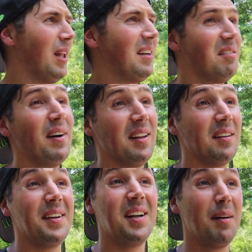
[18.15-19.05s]
Glad he's finally
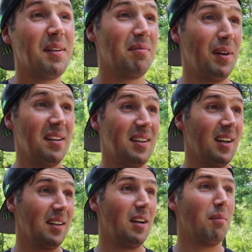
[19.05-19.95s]
cleaning up this place,
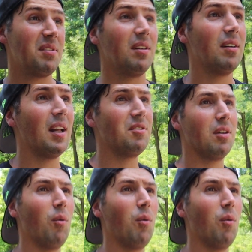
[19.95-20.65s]
getting a dumpster. That took a